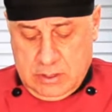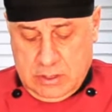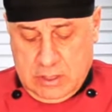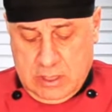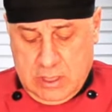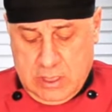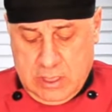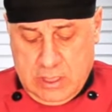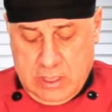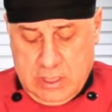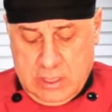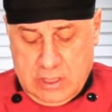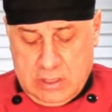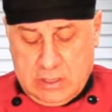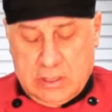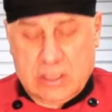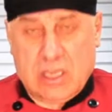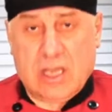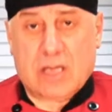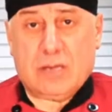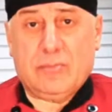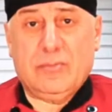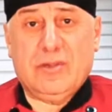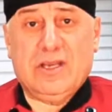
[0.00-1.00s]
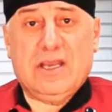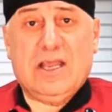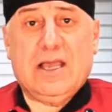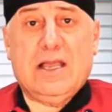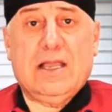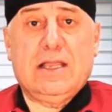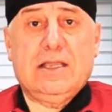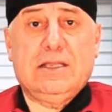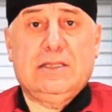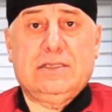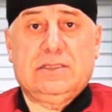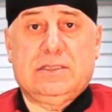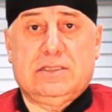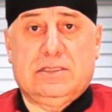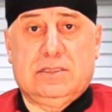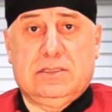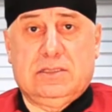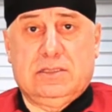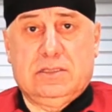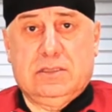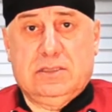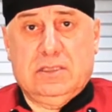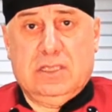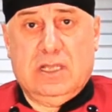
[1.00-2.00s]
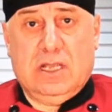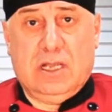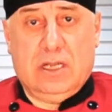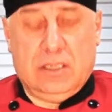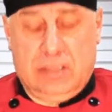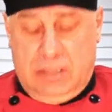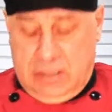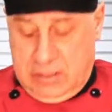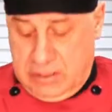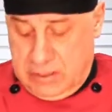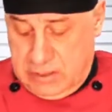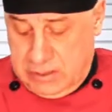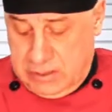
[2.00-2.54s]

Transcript: and caramelized onion.